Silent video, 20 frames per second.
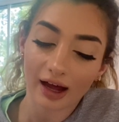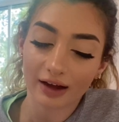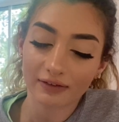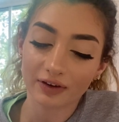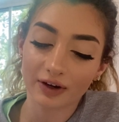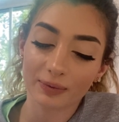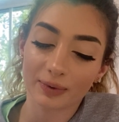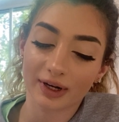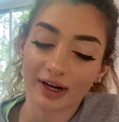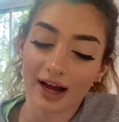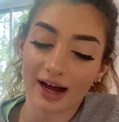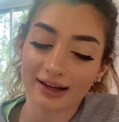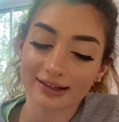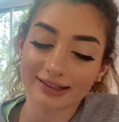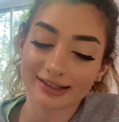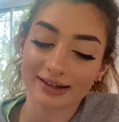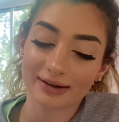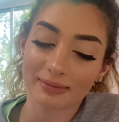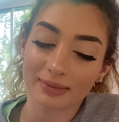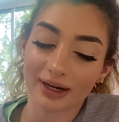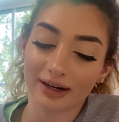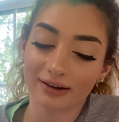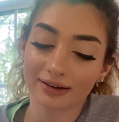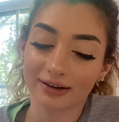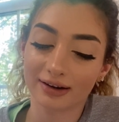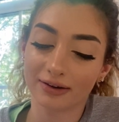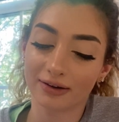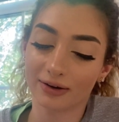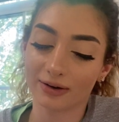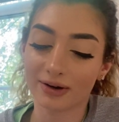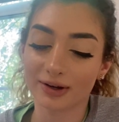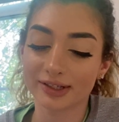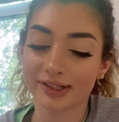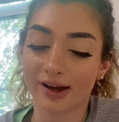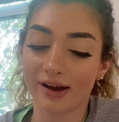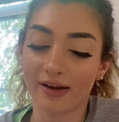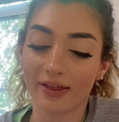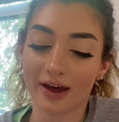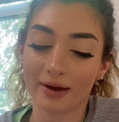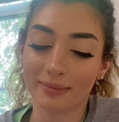Everyone has an American Girl
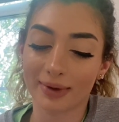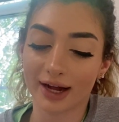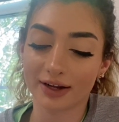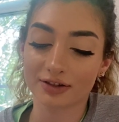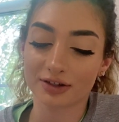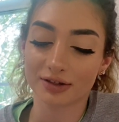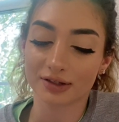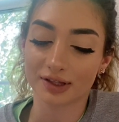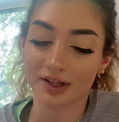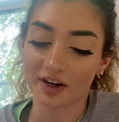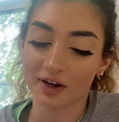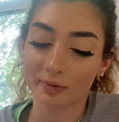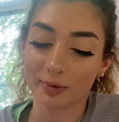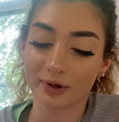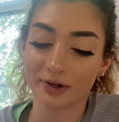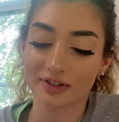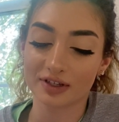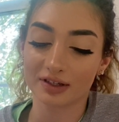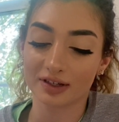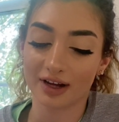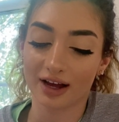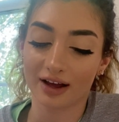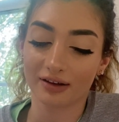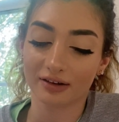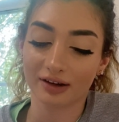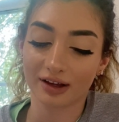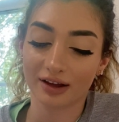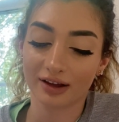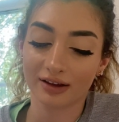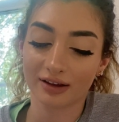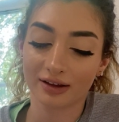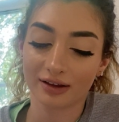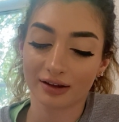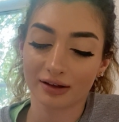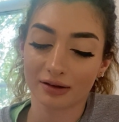doll that matches their personality.